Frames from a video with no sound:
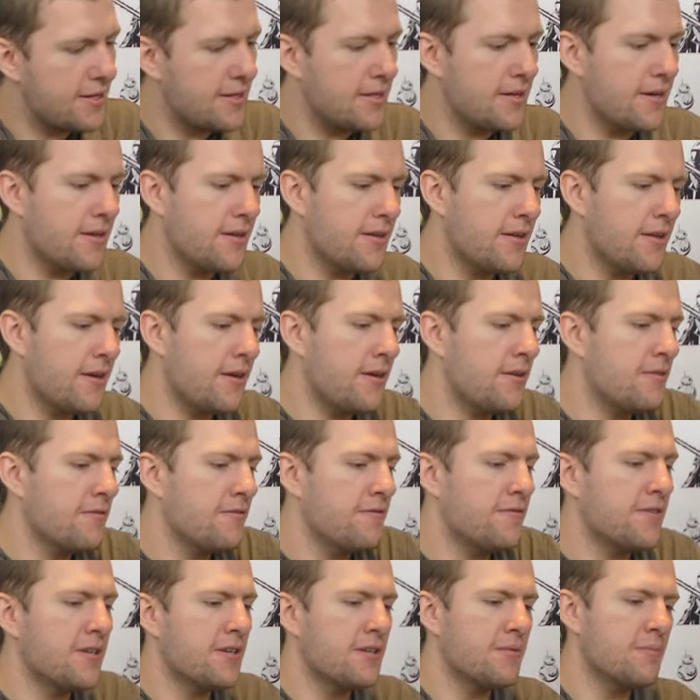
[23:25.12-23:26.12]
the, the whole
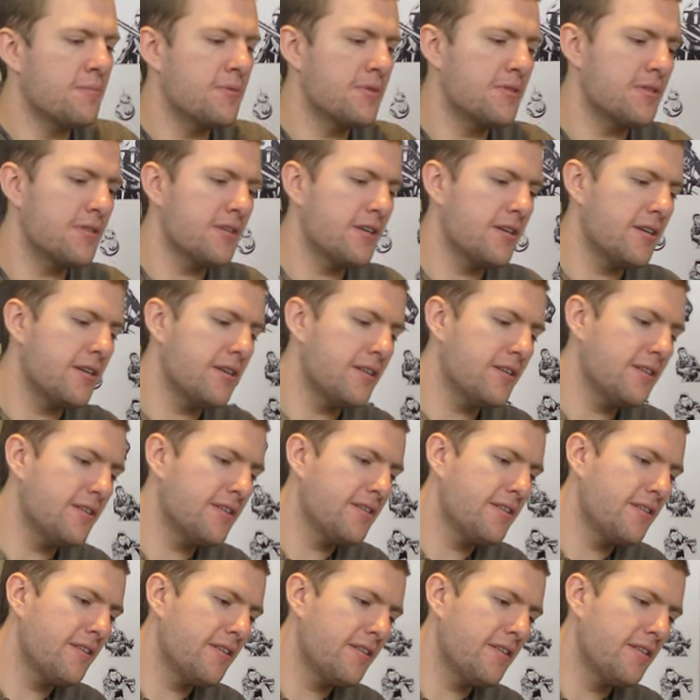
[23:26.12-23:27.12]
film was like,
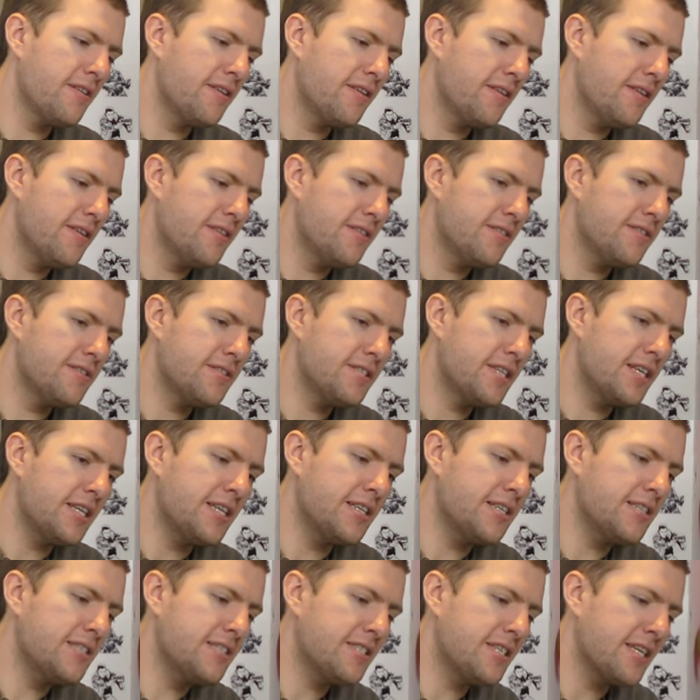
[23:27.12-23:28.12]
she,
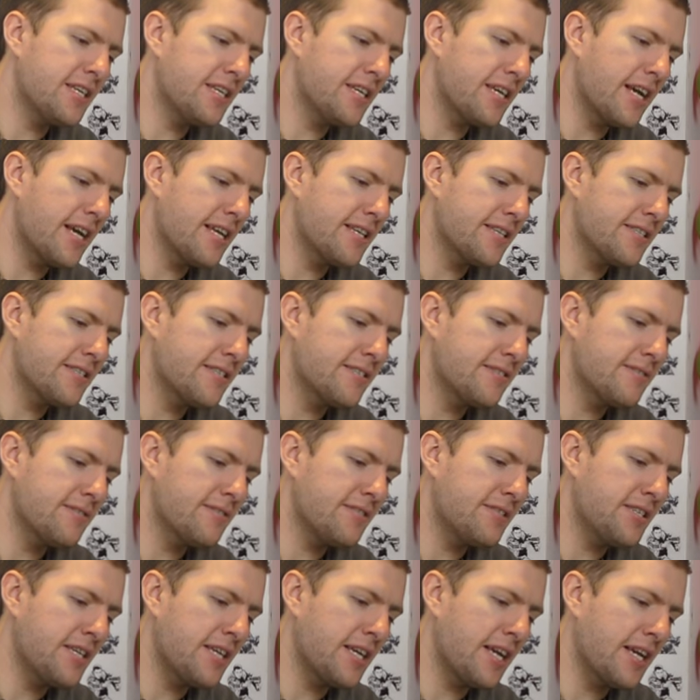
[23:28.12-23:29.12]
she, gets,
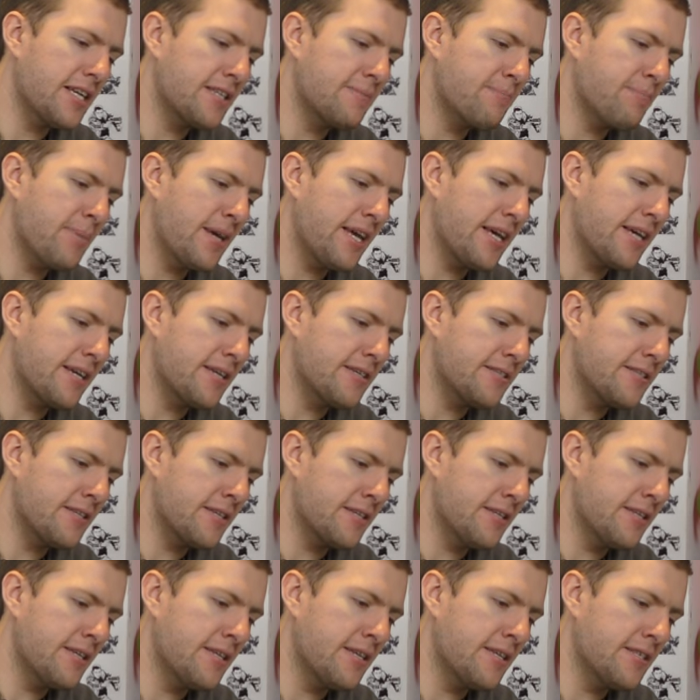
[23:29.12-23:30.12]
she gets big
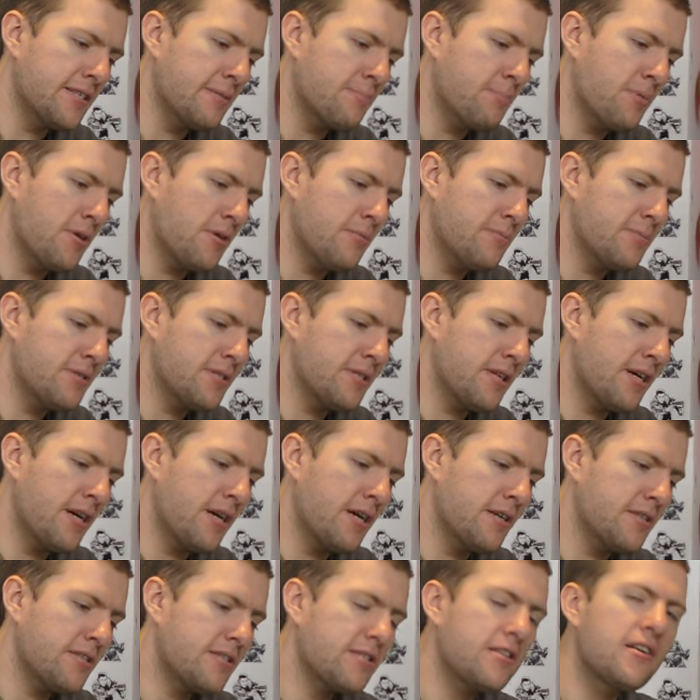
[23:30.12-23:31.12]
suddenly as a pop star,
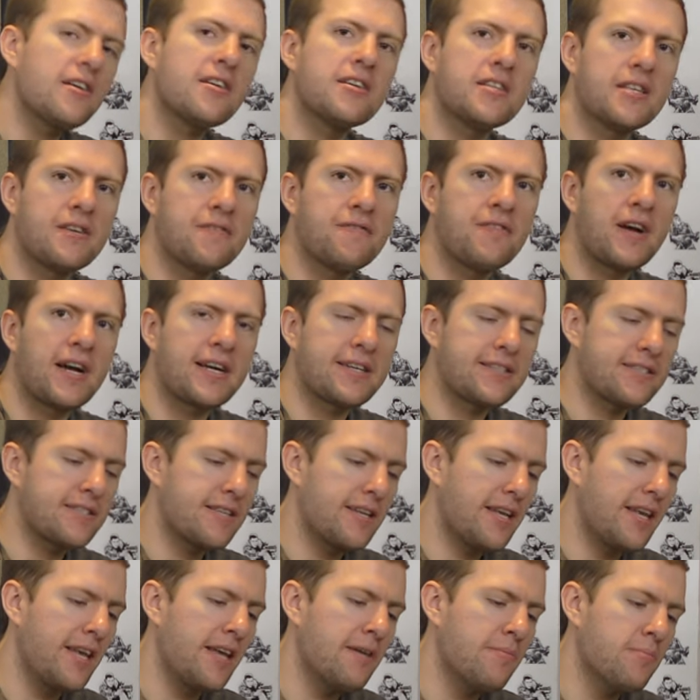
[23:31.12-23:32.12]
slightly thanks to
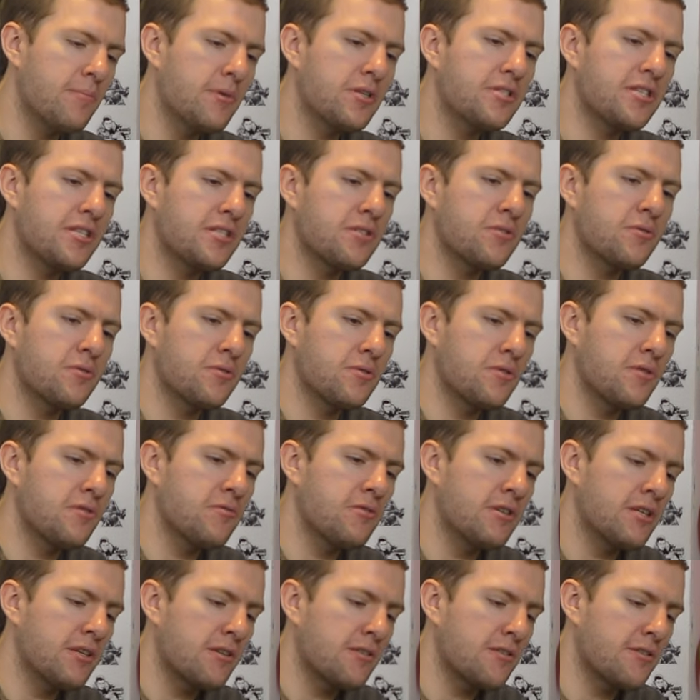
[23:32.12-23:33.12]
him, but she's also a
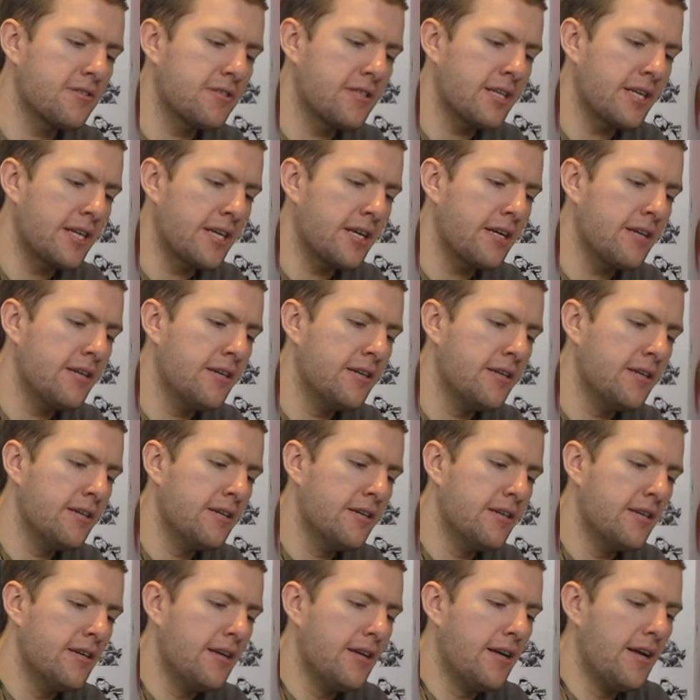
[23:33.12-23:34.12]
really good singer.
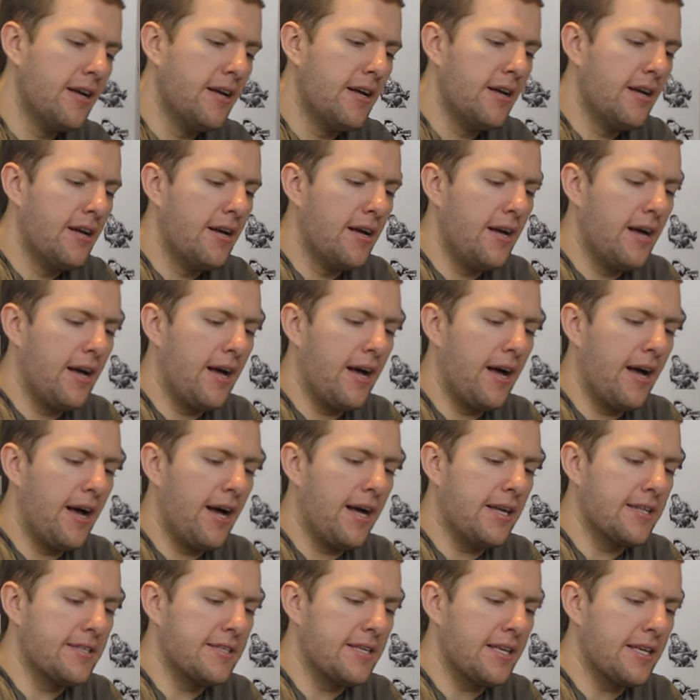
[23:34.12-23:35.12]

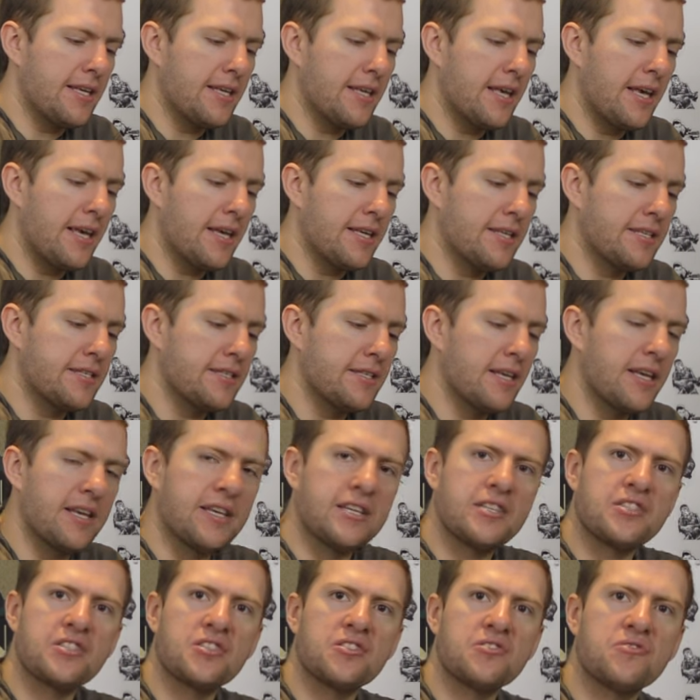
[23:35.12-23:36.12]
And he, he's,
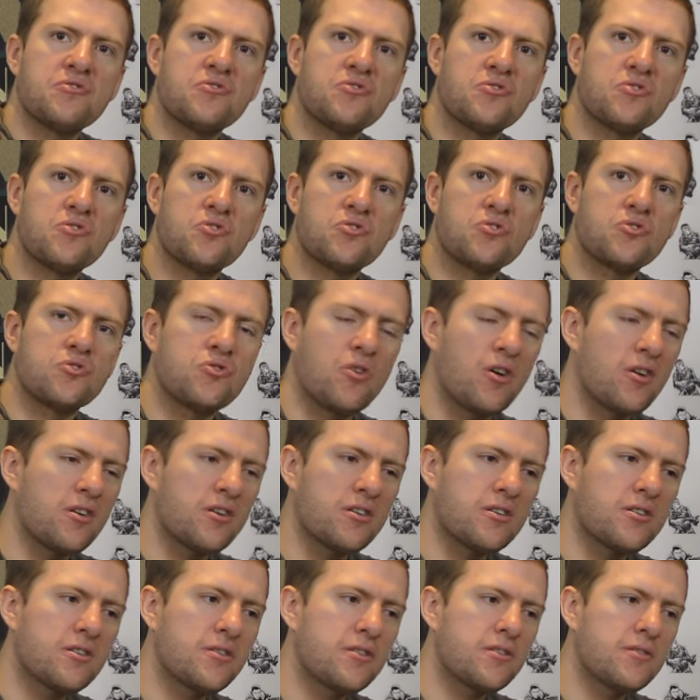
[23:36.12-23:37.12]
he's a drunk
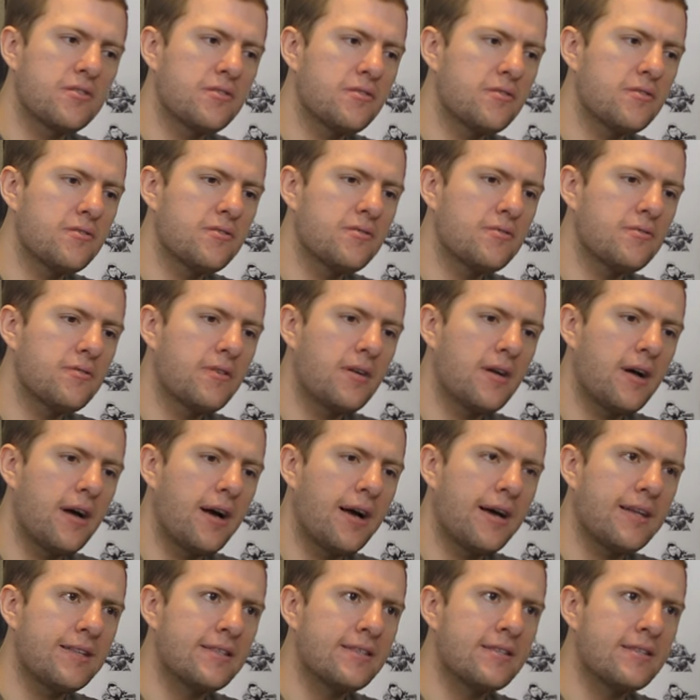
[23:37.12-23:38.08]
and